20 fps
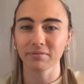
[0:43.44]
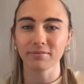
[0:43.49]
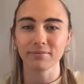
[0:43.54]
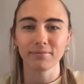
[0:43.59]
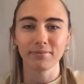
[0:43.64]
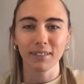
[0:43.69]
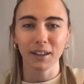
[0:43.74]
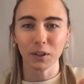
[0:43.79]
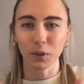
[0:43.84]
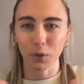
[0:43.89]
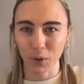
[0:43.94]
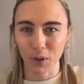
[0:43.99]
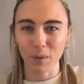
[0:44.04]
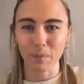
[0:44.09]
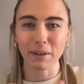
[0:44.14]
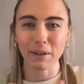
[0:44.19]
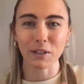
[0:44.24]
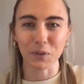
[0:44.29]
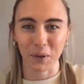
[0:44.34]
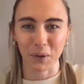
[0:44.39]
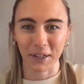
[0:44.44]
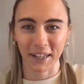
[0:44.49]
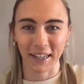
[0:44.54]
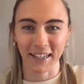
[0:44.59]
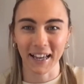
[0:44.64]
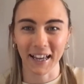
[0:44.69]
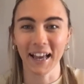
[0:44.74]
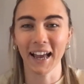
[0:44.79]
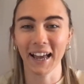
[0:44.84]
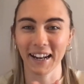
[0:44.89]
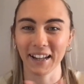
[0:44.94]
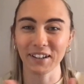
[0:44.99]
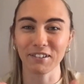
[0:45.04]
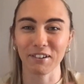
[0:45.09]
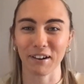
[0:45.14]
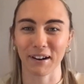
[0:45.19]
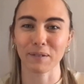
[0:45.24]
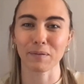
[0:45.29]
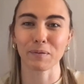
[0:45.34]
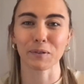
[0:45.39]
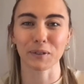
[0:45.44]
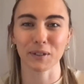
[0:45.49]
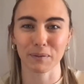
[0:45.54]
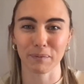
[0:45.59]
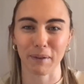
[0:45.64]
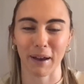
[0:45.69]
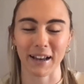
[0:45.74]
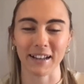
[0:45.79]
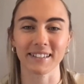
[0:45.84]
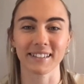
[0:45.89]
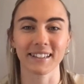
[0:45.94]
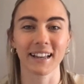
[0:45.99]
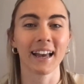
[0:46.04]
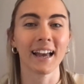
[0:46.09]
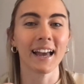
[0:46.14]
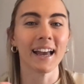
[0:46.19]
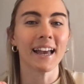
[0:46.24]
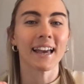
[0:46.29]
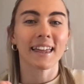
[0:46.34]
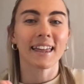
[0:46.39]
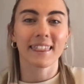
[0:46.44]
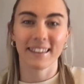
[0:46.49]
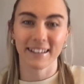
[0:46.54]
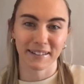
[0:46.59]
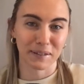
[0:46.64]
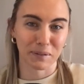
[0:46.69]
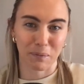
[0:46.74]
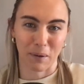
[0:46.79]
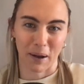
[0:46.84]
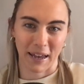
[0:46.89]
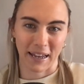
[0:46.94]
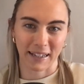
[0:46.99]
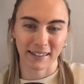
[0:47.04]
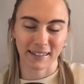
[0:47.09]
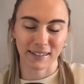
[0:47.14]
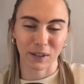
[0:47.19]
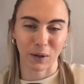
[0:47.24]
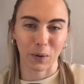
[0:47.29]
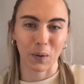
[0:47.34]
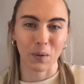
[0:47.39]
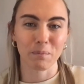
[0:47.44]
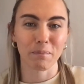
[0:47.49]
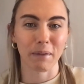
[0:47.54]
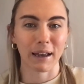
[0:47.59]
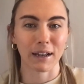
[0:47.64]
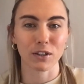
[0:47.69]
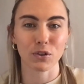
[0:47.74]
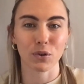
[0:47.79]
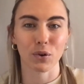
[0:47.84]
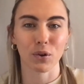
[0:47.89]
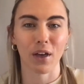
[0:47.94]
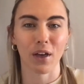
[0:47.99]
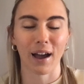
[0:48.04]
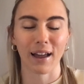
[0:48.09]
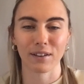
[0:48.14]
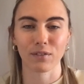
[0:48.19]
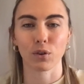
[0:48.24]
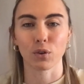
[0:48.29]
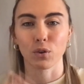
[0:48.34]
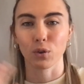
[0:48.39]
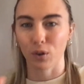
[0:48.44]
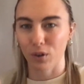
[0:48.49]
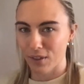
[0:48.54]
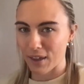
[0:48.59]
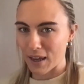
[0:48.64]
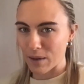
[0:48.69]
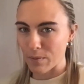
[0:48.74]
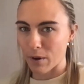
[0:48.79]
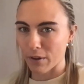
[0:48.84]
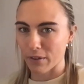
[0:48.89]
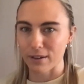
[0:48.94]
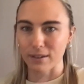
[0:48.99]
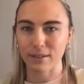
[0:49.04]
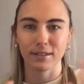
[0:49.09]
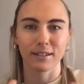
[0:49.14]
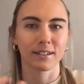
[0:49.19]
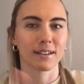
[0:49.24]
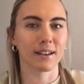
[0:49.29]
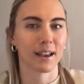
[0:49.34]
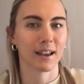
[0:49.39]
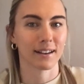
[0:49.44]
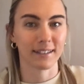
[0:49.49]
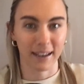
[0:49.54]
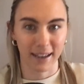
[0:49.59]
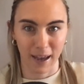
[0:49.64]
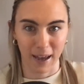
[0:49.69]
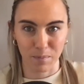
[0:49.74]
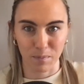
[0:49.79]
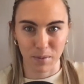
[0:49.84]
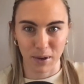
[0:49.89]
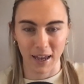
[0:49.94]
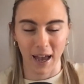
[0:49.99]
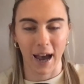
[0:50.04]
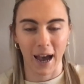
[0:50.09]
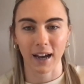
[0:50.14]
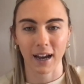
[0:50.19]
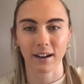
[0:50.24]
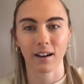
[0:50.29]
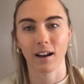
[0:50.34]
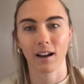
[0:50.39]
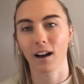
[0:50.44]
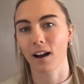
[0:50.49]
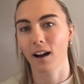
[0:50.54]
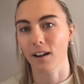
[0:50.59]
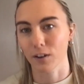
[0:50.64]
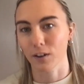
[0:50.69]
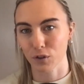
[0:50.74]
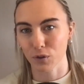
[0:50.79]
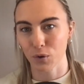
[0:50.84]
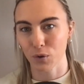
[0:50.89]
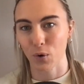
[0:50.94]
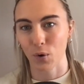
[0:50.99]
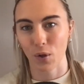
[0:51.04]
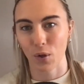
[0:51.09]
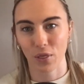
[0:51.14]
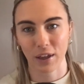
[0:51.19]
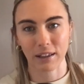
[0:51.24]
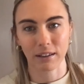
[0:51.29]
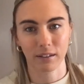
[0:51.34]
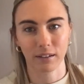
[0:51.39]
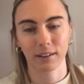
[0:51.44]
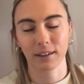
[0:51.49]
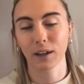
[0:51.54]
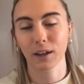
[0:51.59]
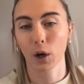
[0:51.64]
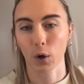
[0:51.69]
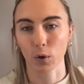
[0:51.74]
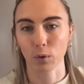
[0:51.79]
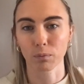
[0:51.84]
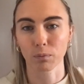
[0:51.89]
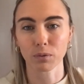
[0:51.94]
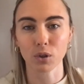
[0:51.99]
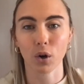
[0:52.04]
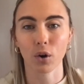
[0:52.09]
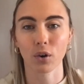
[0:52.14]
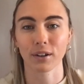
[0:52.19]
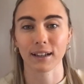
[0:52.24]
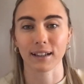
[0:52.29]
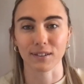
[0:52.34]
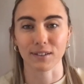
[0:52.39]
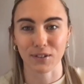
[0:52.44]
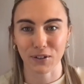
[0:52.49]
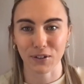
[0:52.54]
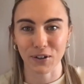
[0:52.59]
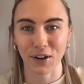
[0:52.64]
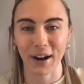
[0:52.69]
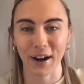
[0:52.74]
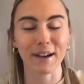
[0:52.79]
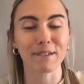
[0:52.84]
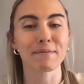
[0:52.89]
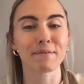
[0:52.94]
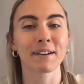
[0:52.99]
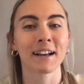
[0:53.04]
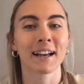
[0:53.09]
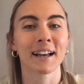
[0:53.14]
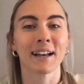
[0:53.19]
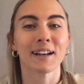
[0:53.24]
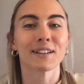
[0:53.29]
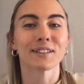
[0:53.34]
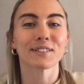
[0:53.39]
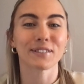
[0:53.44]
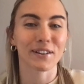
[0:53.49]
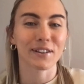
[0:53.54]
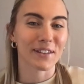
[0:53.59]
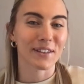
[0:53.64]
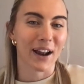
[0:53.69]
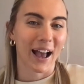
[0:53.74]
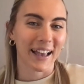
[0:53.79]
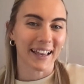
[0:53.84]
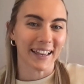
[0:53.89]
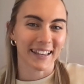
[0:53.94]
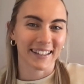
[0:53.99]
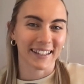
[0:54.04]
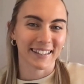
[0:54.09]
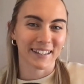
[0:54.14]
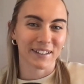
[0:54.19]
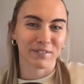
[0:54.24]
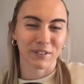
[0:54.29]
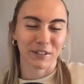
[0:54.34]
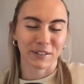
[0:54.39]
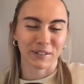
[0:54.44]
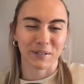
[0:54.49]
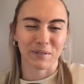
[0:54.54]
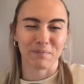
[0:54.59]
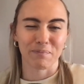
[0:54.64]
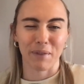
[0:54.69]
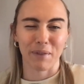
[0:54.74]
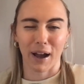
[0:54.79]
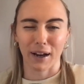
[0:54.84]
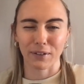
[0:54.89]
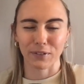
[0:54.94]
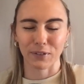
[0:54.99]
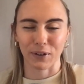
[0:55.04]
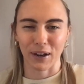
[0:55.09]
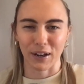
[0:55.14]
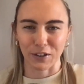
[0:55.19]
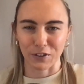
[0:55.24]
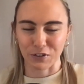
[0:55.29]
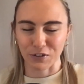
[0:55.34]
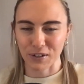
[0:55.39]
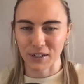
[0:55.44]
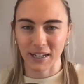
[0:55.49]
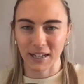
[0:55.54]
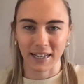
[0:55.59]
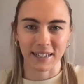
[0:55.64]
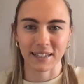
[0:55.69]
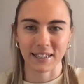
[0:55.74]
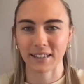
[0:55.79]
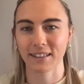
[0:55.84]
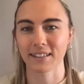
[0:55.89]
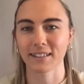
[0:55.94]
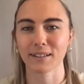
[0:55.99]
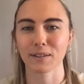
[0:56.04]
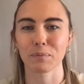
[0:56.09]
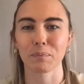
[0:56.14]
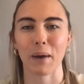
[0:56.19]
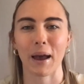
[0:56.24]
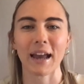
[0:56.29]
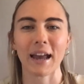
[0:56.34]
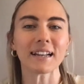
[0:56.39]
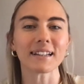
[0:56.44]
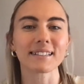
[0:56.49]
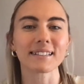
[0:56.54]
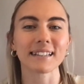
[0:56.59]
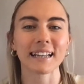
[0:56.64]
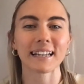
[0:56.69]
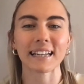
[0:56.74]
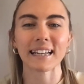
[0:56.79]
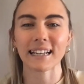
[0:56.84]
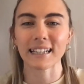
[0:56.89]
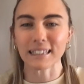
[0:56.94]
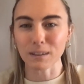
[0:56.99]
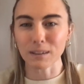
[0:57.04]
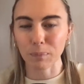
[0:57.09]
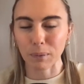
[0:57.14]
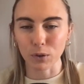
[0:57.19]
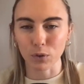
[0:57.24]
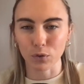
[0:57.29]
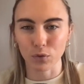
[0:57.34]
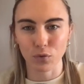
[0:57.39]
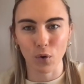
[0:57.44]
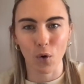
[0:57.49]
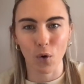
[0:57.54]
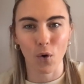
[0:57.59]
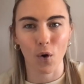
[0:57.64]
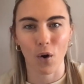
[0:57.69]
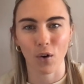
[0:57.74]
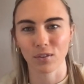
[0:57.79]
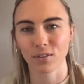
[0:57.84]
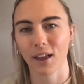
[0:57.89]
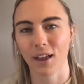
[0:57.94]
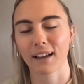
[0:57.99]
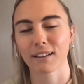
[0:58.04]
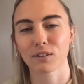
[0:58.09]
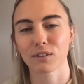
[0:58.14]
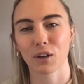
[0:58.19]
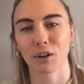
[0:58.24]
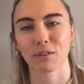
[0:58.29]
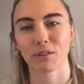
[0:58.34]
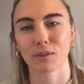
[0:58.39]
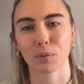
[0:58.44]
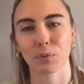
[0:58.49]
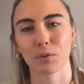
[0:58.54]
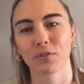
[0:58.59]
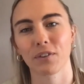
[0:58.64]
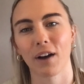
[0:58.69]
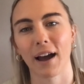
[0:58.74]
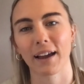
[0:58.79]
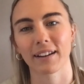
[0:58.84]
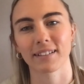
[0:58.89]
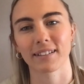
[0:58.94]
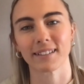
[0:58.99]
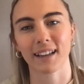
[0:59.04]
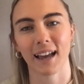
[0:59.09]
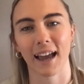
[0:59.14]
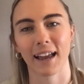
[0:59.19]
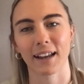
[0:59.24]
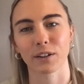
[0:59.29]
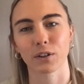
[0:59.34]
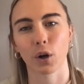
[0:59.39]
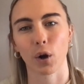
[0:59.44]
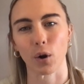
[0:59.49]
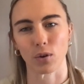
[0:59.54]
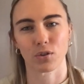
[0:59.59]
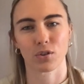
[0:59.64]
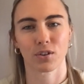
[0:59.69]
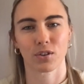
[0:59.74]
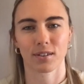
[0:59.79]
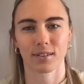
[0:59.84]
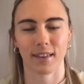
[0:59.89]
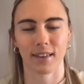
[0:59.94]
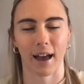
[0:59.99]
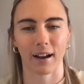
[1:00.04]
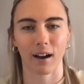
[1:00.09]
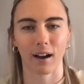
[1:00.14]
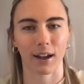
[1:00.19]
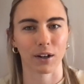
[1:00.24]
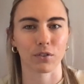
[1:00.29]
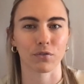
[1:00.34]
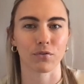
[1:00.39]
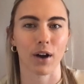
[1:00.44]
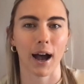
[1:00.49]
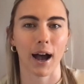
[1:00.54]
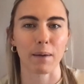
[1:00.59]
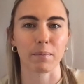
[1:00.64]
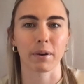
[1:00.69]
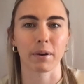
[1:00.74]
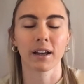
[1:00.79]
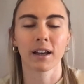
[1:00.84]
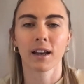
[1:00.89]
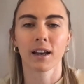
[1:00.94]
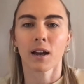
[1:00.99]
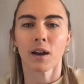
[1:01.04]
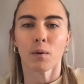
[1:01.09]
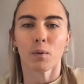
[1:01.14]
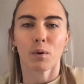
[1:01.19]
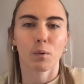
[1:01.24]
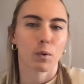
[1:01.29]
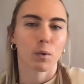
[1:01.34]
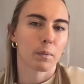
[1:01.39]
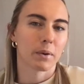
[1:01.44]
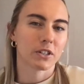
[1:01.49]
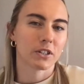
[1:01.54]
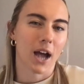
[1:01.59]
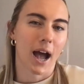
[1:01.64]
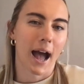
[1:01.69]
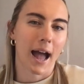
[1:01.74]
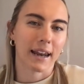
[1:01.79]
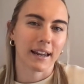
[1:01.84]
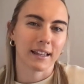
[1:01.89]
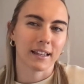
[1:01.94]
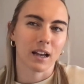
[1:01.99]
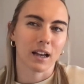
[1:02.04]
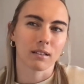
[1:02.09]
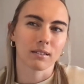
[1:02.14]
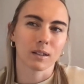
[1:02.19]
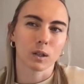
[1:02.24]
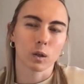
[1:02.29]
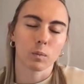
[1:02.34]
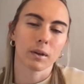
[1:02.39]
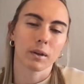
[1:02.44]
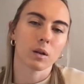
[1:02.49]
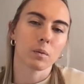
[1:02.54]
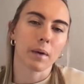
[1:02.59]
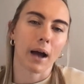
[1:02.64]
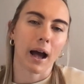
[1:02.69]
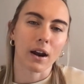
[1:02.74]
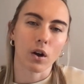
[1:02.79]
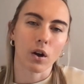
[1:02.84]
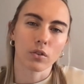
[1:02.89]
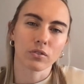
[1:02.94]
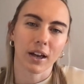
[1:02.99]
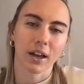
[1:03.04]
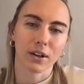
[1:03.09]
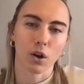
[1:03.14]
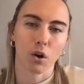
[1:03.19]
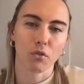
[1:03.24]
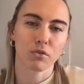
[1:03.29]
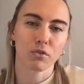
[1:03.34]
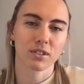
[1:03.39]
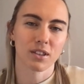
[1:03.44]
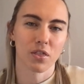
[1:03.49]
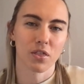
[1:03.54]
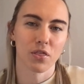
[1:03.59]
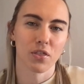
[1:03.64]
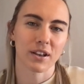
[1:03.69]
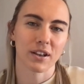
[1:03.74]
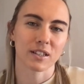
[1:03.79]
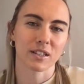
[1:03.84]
you're going to be joining an incredible space this week. So make sure that if you're not on the email list, DM me at _TheLilyHolmes on Instagram so that I can give you some backdoor entry into the space. It is built for online service providers and coaches, that kind of vibe. We will be chatting a little bit about online offers and things,